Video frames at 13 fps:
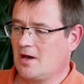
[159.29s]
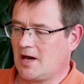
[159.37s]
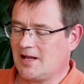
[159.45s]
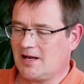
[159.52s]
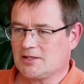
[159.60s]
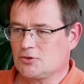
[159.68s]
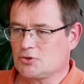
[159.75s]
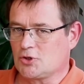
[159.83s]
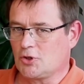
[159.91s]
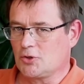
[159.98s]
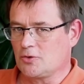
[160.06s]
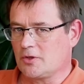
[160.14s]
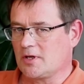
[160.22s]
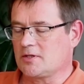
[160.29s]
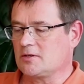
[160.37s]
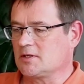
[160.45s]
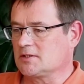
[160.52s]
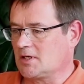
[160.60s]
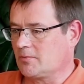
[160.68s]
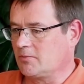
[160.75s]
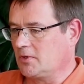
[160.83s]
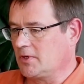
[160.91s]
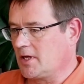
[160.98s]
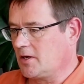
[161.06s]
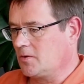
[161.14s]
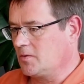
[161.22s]
I'd like to show you another example
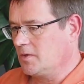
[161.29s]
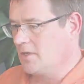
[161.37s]
now.